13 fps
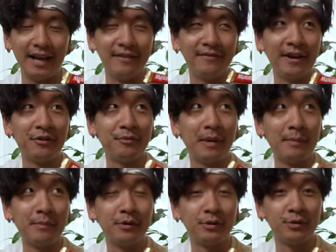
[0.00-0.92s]
if I
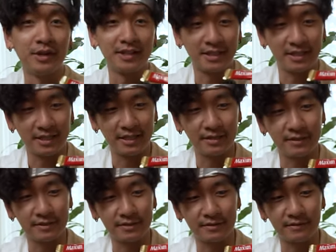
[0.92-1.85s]
remember correctly,
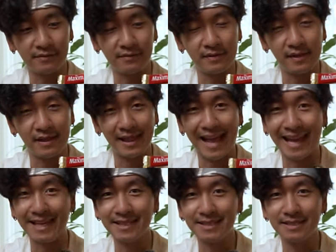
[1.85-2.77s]
is
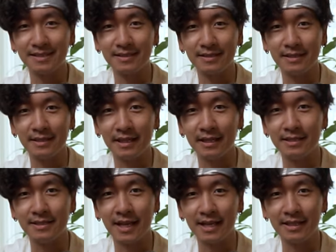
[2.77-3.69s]
light
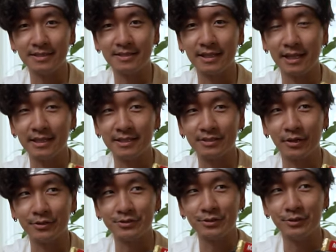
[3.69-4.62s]
in taste and it's
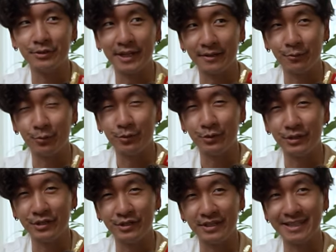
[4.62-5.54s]
also like
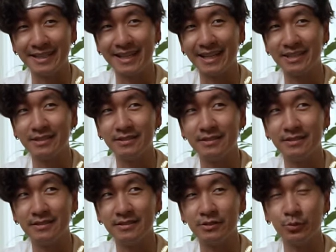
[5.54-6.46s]
really like
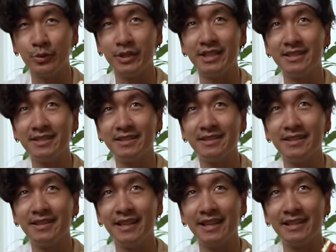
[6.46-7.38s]
sweet.
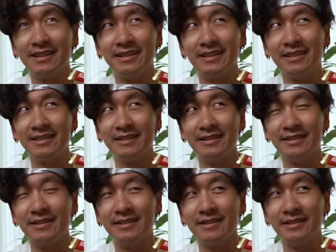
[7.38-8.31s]
Like,
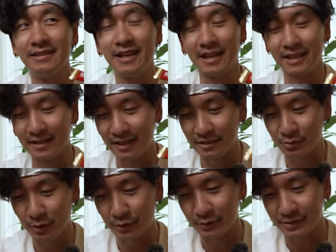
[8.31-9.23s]
yeah,
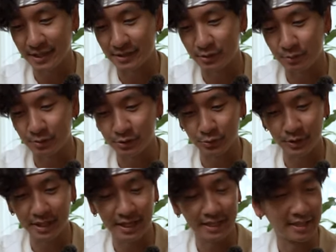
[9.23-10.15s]
this one was like super
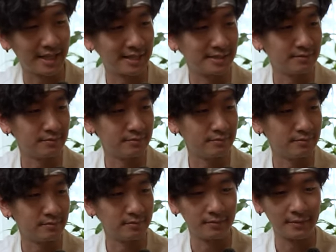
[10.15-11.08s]
sweet and like
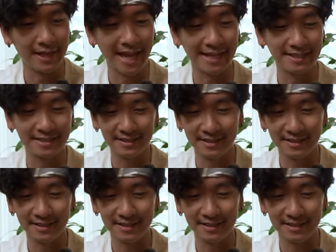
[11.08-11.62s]
light.